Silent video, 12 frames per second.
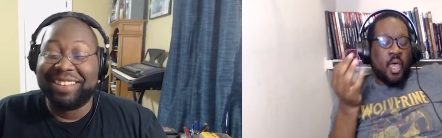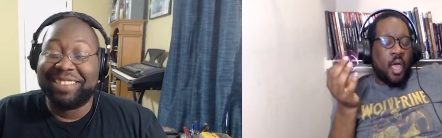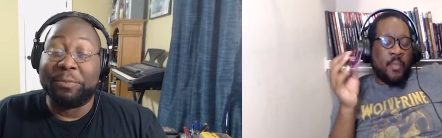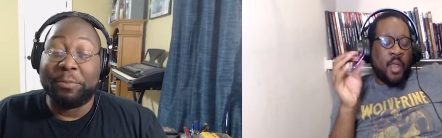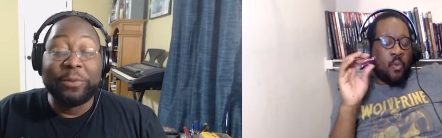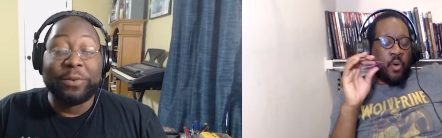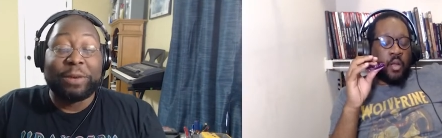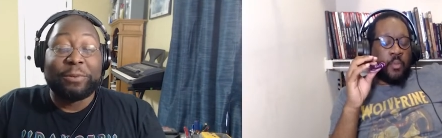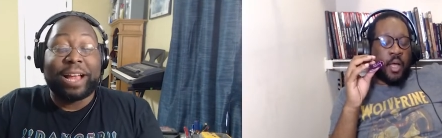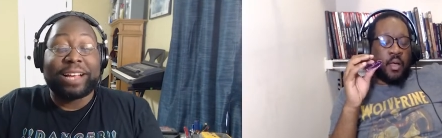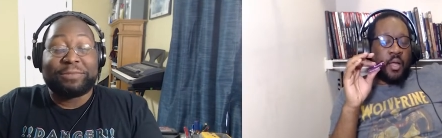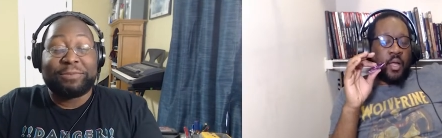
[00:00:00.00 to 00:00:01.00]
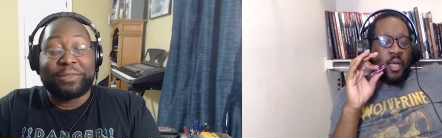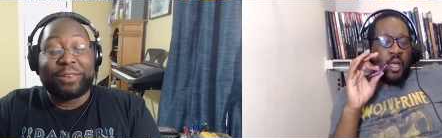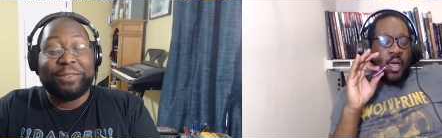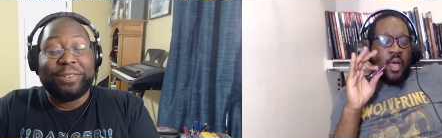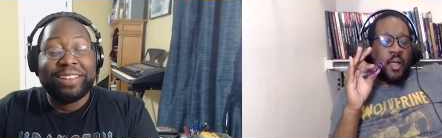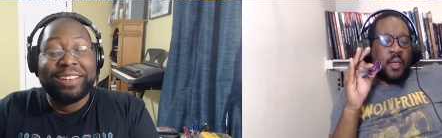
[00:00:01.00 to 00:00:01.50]
Speaker 1: I'm not worried about actually review.
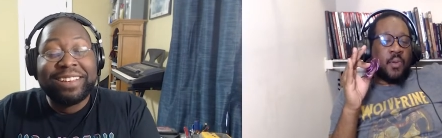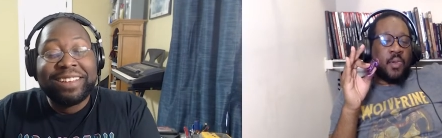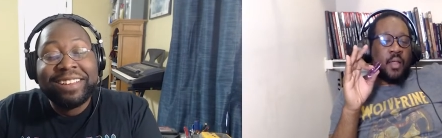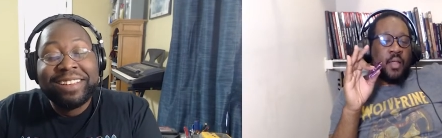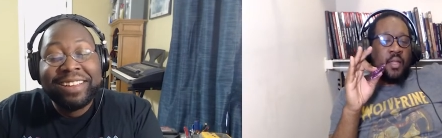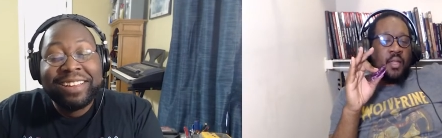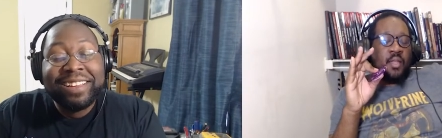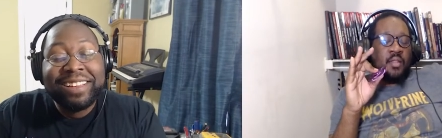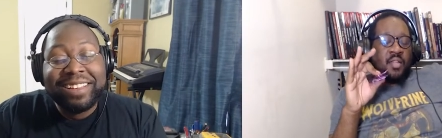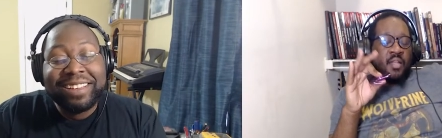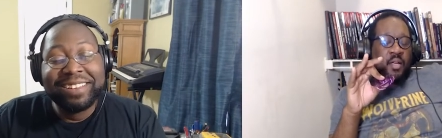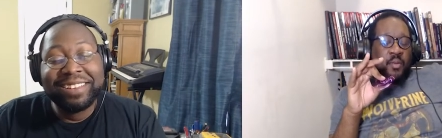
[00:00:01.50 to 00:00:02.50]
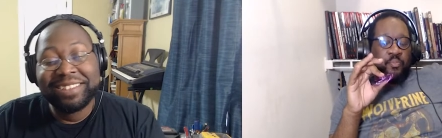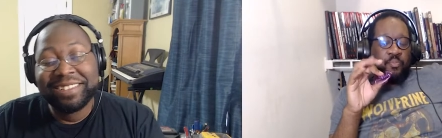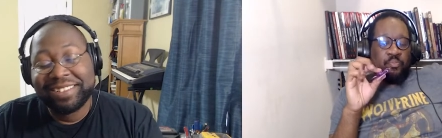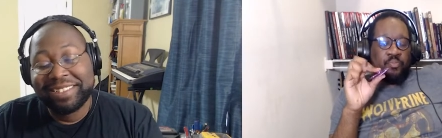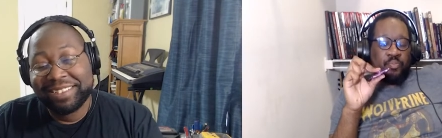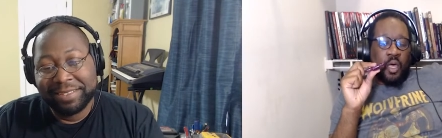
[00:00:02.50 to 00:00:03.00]
It's um
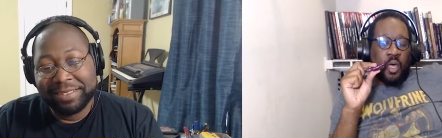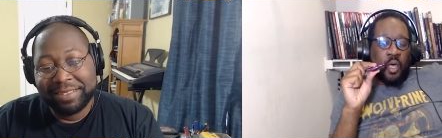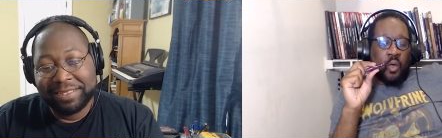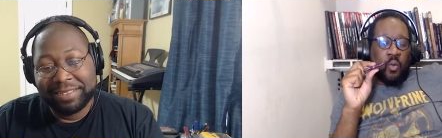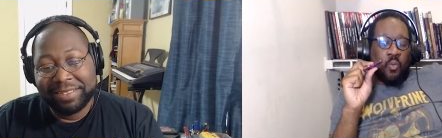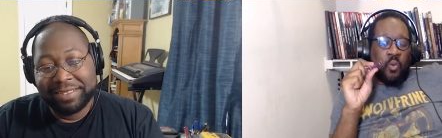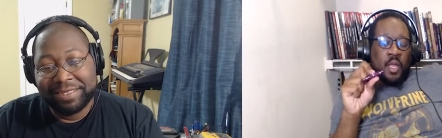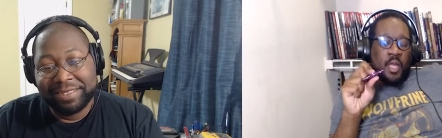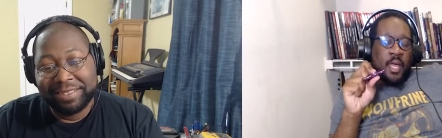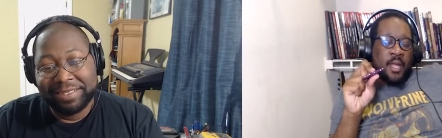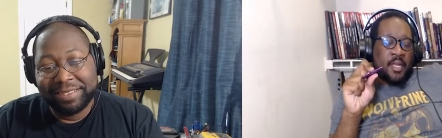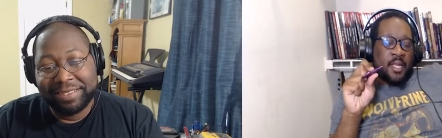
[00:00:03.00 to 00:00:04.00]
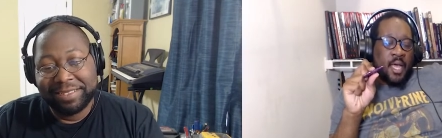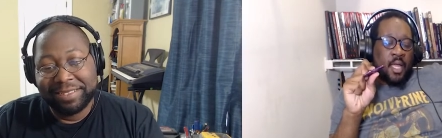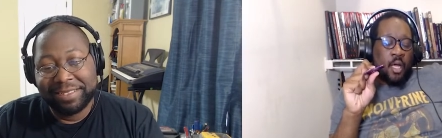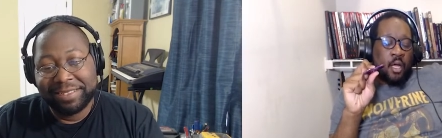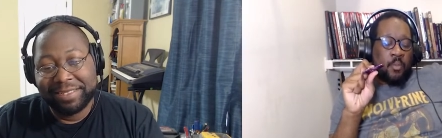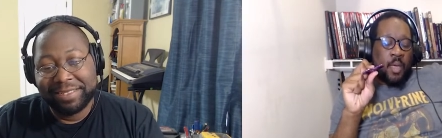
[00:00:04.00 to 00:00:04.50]
one line of dialogue
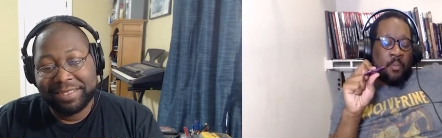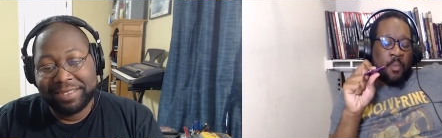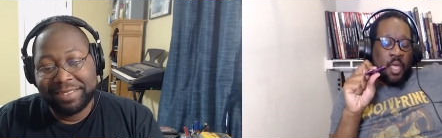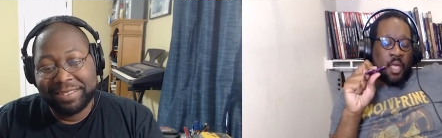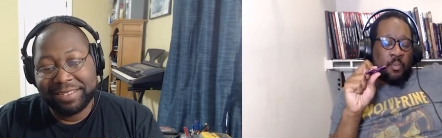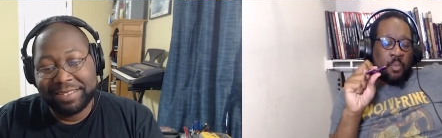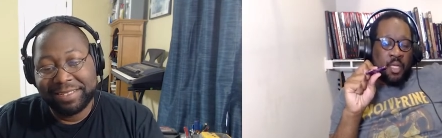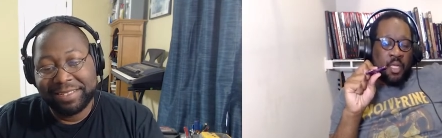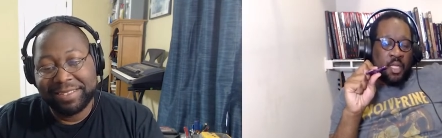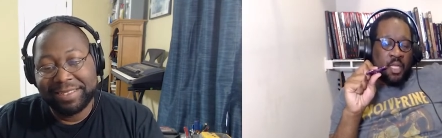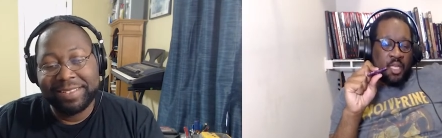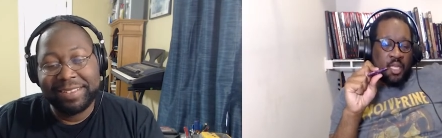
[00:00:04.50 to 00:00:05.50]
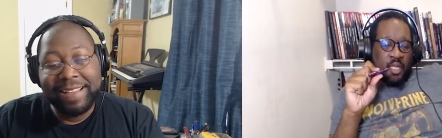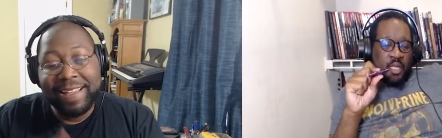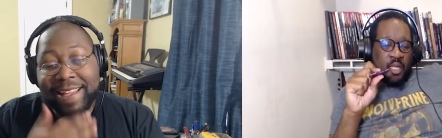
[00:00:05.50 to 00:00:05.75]
made me completely